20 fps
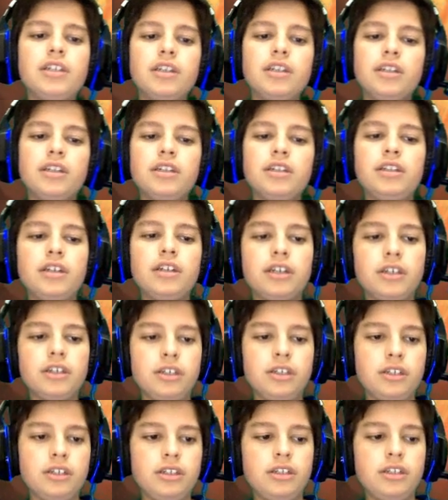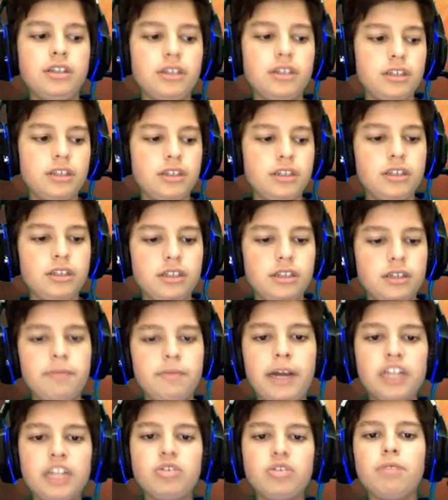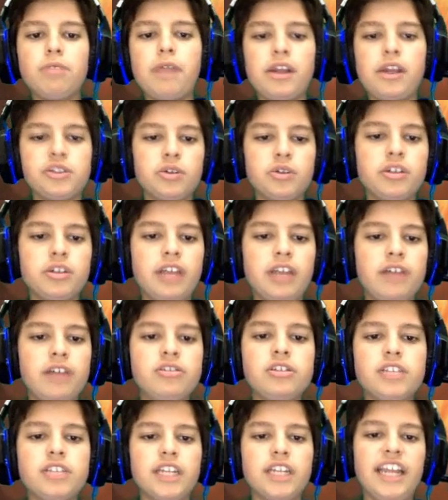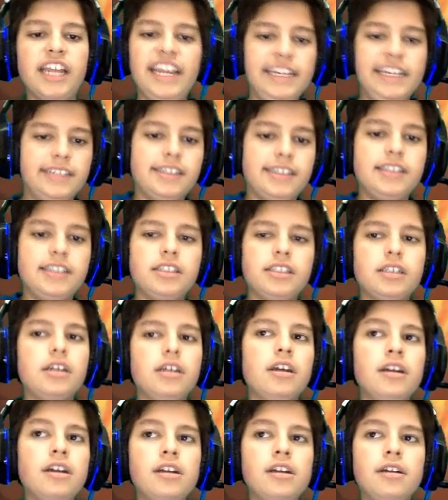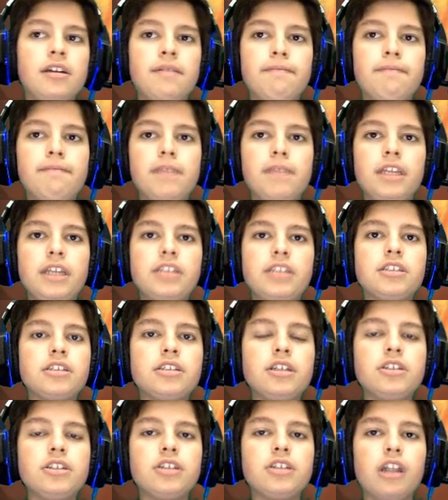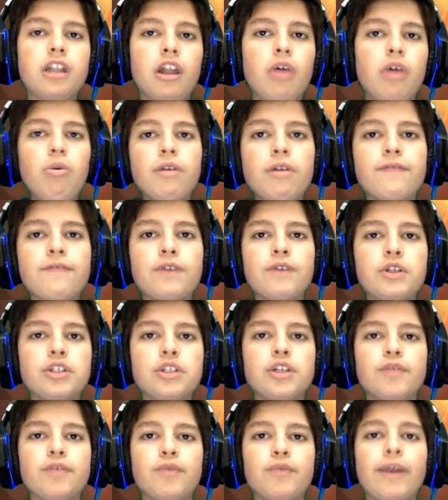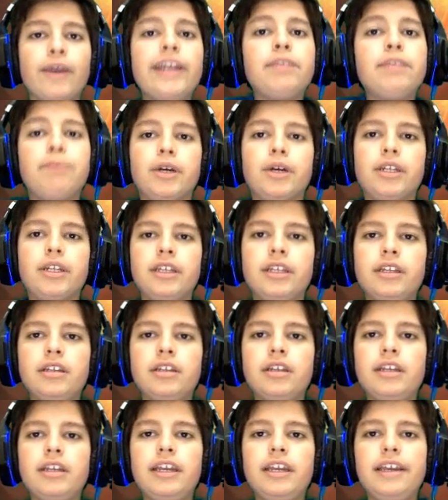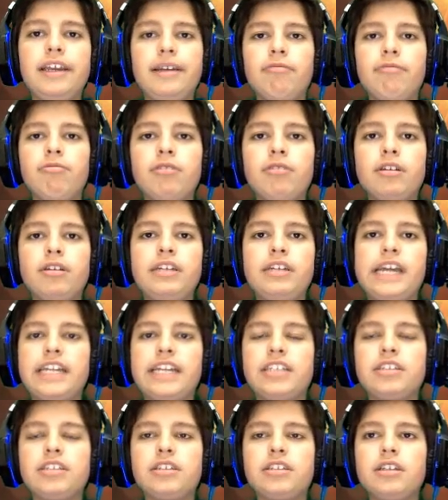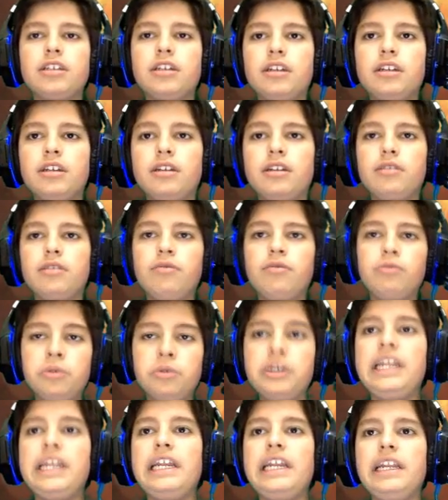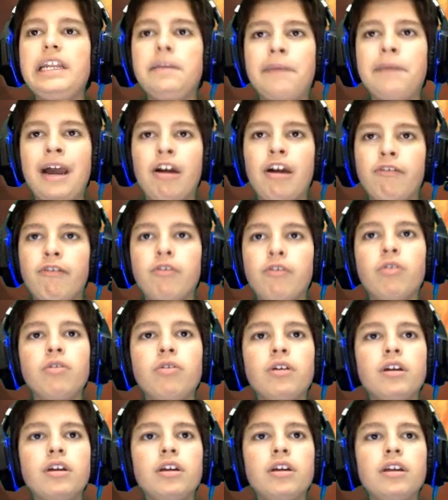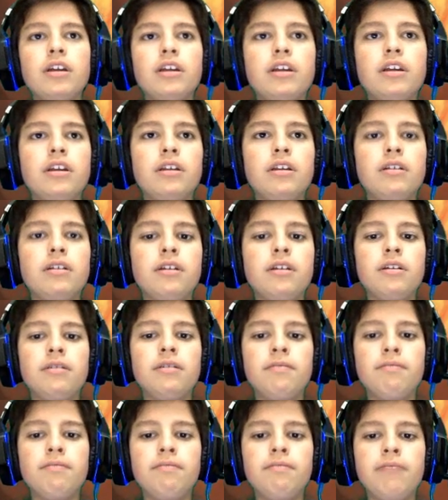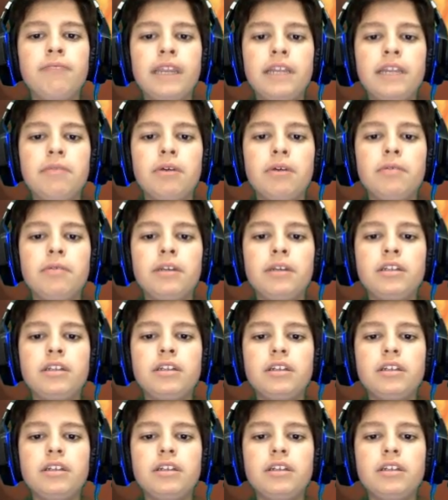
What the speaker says: the -1/-1 counters and haste. It's a slower version of red, but it gets really powerful in many moments.